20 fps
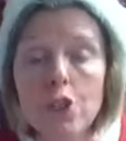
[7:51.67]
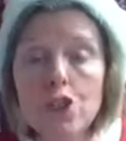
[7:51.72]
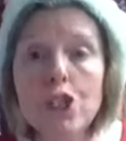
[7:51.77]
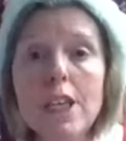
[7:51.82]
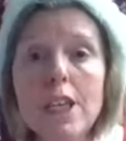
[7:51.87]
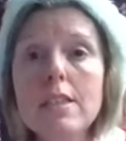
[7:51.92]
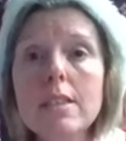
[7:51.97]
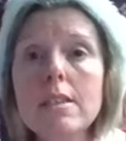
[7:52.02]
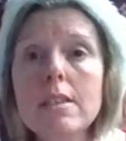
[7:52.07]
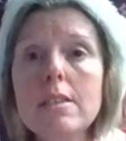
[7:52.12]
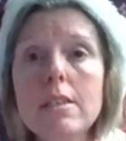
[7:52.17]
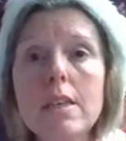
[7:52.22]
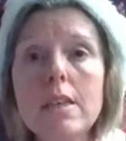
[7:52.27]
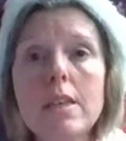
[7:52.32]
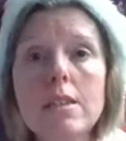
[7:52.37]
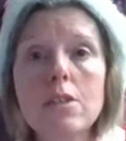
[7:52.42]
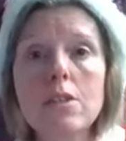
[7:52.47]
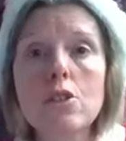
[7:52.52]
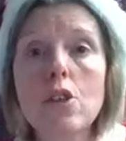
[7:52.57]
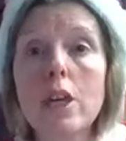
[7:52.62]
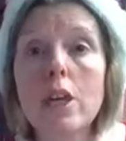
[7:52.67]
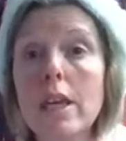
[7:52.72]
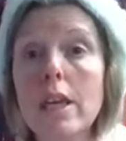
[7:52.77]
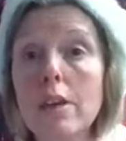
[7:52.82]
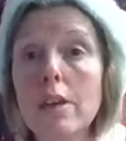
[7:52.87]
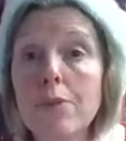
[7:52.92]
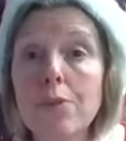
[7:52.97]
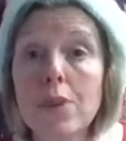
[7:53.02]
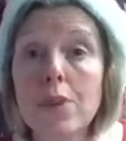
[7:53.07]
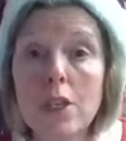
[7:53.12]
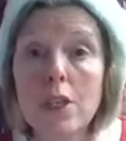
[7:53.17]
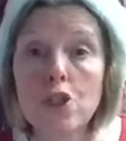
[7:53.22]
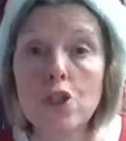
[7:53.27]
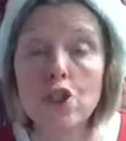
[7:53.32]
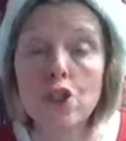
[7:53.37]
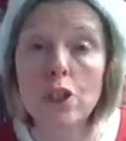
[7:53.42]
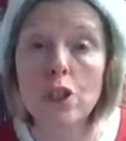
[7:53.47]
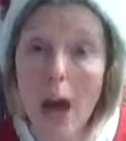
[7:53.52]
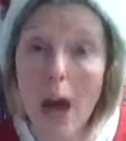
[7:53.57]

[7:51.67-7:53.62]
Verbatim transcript: Jesus is the gift that